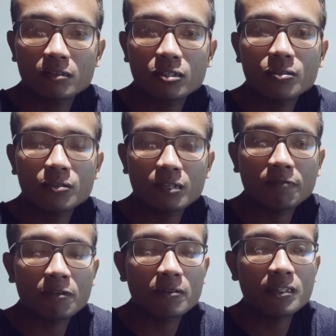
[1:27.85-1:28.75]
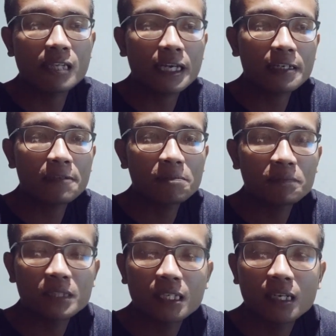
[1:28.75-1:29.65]
to the phone setting,
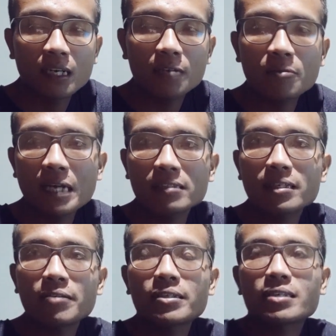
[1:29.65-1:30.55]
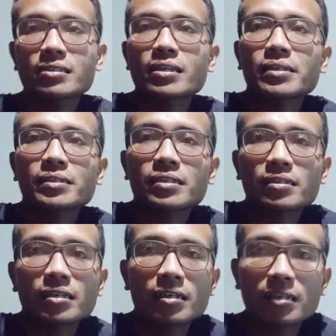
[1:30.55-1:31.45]
and right there at the setting
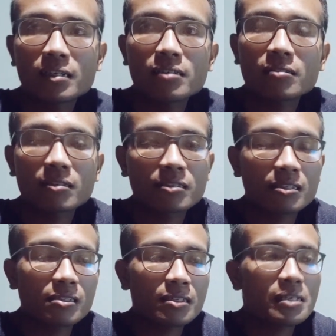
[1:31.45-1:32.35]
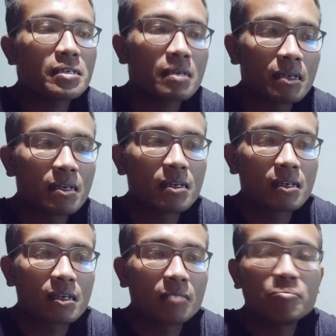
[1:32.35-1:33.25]
you're gonna see
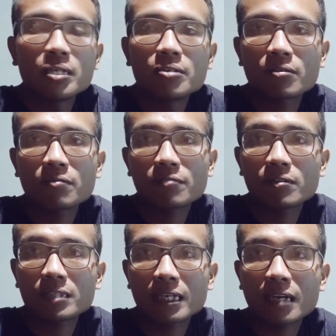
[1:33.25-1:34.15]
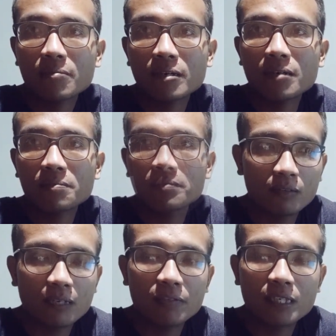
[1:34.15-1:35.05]
mirror front camera.
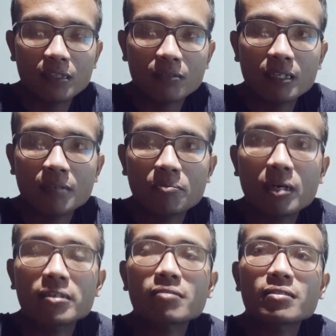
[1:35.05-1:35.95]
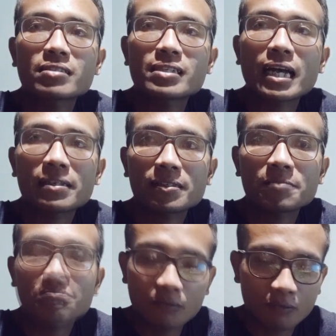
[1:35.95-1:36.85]
Navigate to that particular
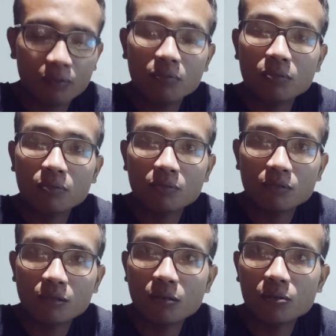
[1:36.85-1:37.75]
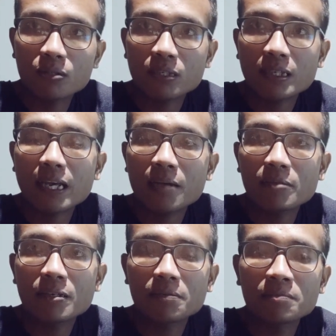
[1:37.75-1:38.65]
setting. You have to go to your
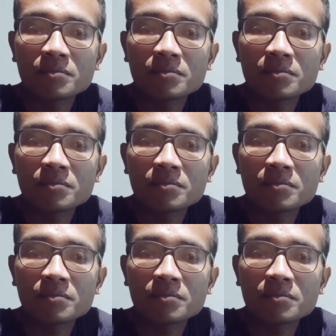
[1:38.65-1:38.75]
camera,